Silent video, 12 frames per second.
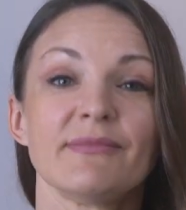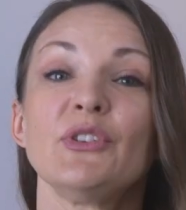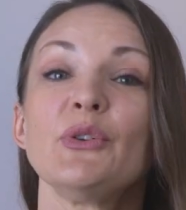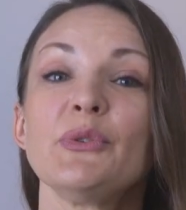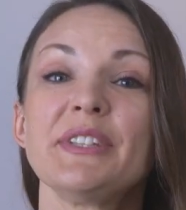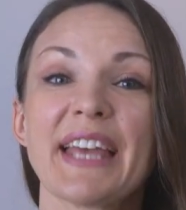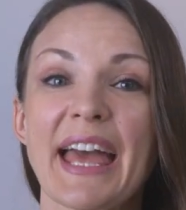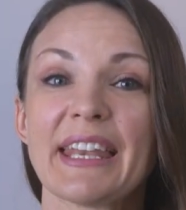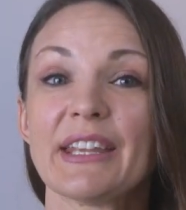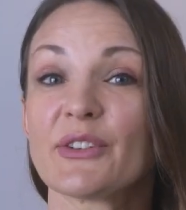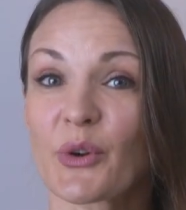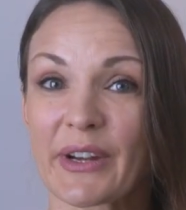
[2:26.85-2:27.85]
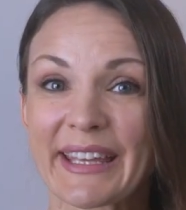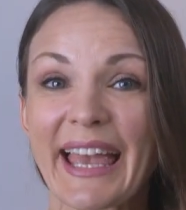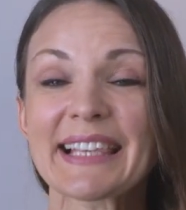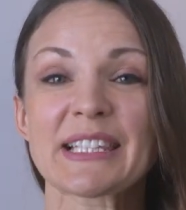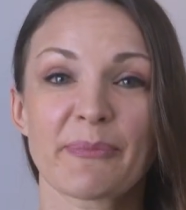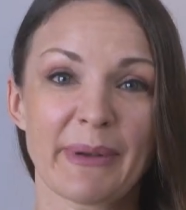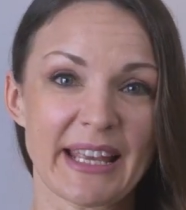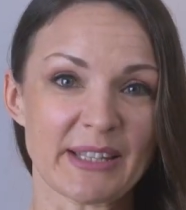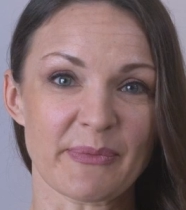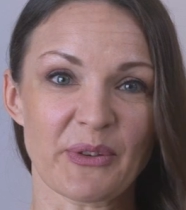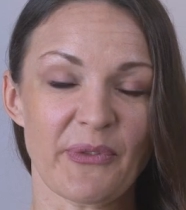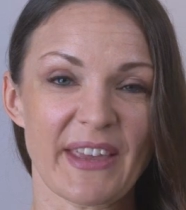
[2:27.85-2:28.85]
new tenant or guest
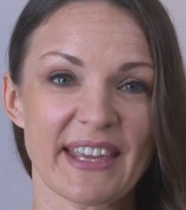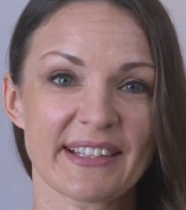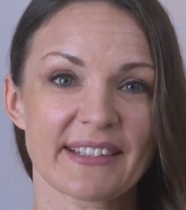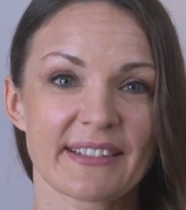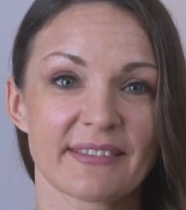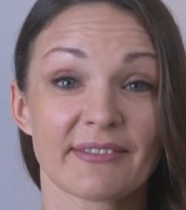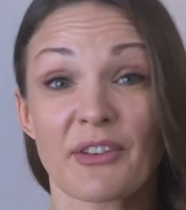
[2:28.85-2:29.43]
placement fees,